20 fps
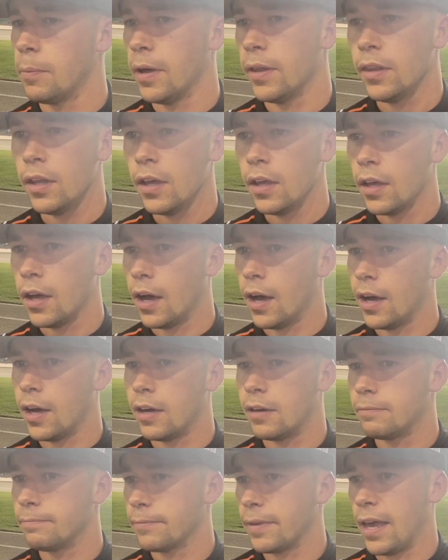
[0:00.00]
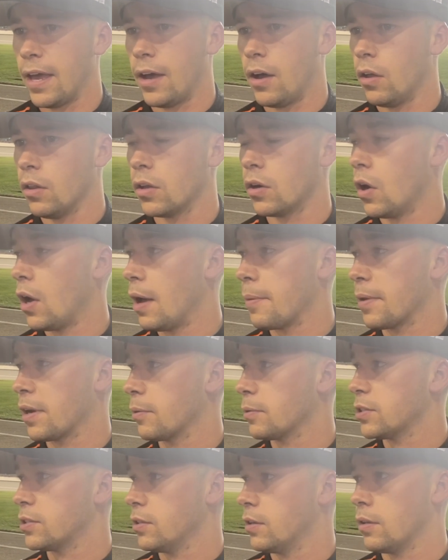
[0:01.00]
But yeah, all in all, I mean,
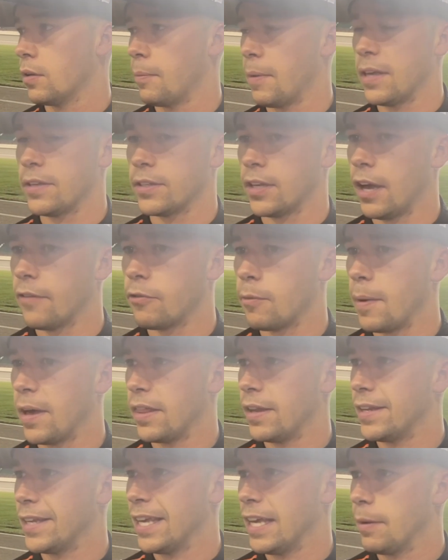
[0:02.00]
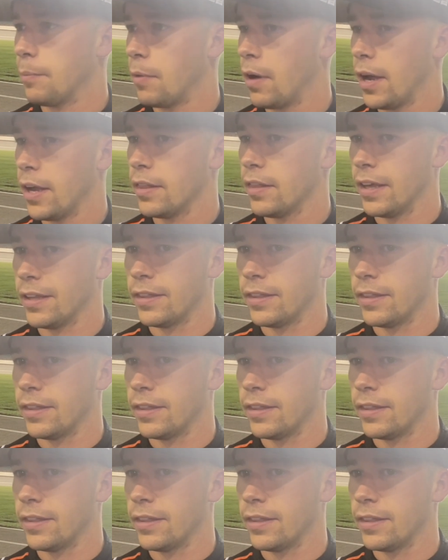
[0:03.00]
it was still an amazing effort by the team, right?